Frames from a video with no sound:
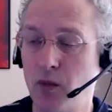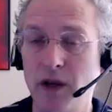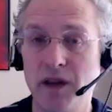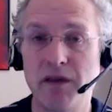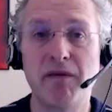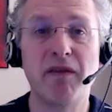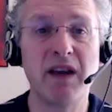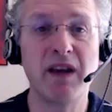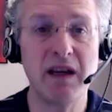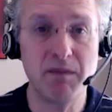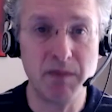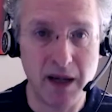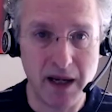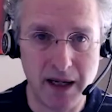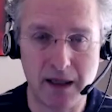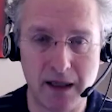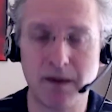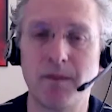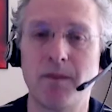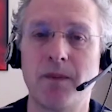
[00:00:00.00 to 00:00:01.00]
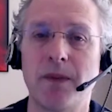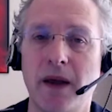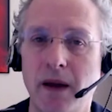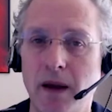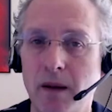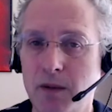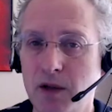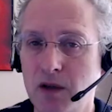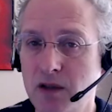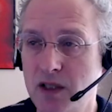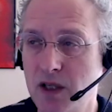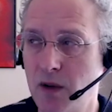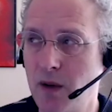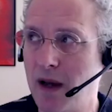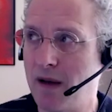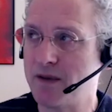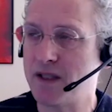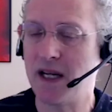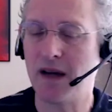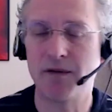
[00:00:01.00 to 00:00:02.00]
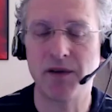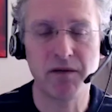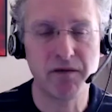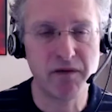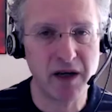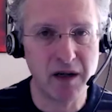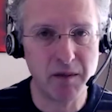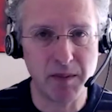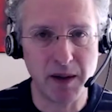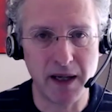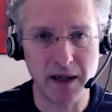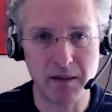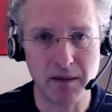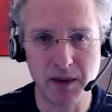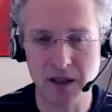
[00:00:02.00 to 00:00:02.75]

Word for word: with feedback. Um, you do have to have the feedback,